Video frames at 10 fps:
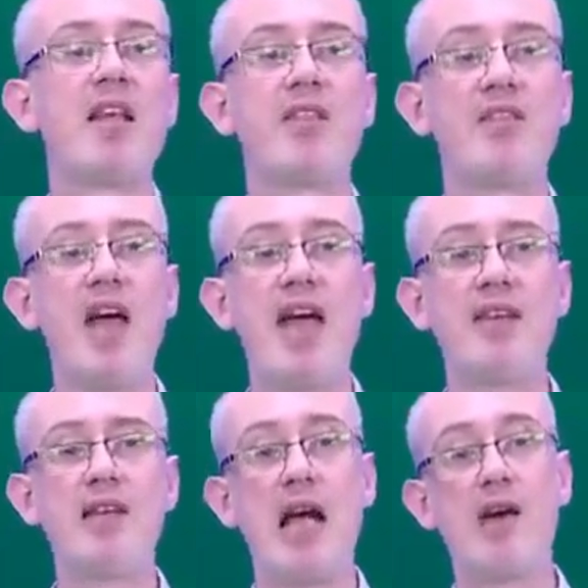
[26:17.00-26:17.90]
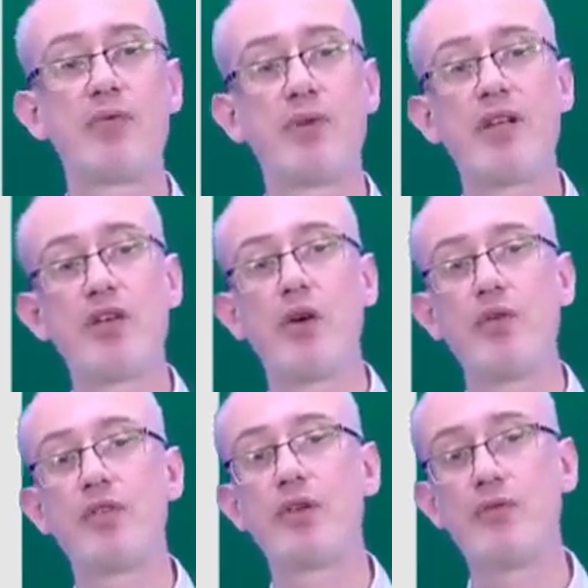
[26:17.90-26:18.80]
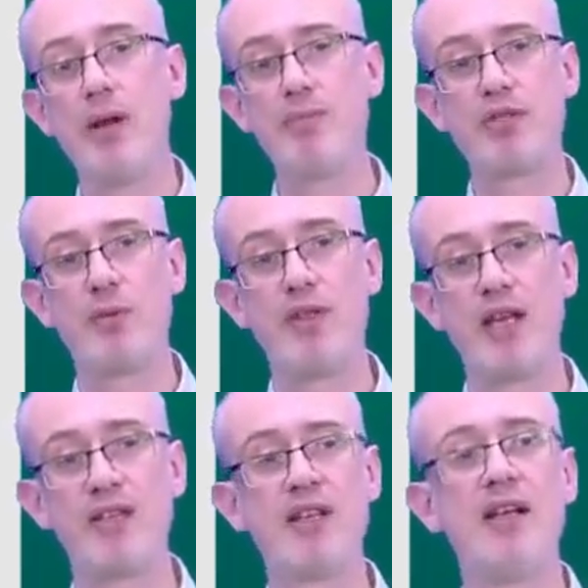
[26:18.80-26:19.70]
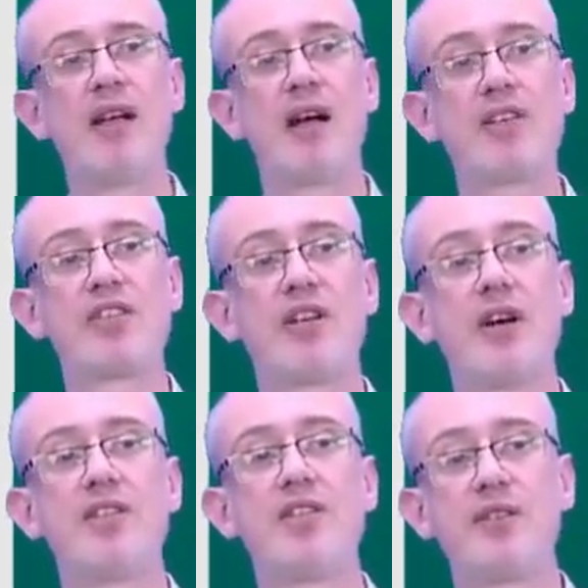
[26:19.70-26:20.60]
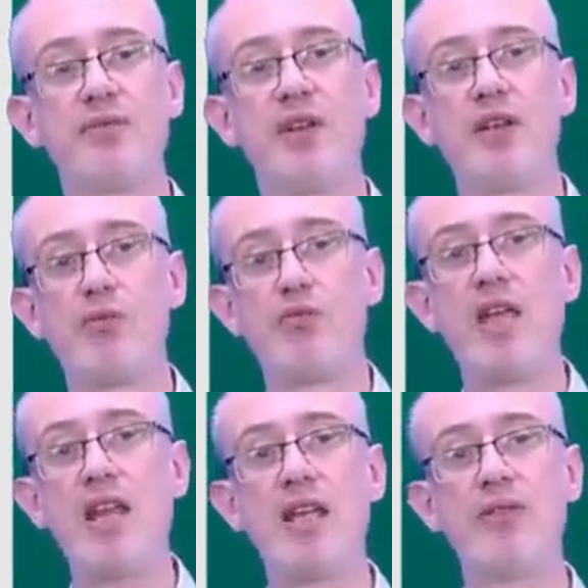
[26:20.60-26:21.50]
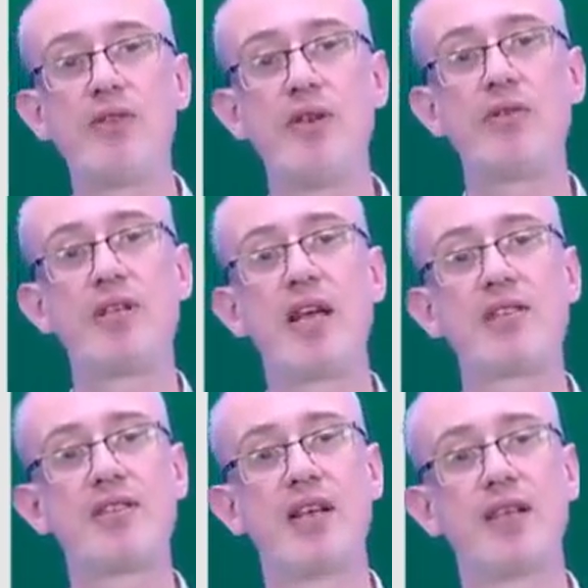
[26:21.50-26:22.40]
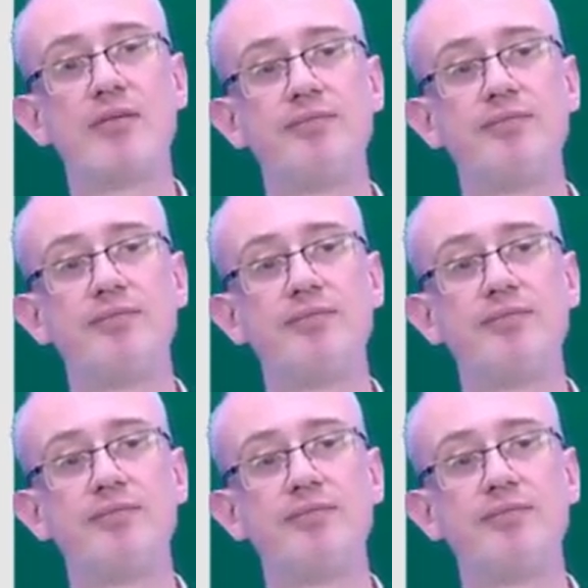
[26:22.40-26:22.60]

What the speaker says: Then, after I got to grips with it, I started to feel really enthusiastic.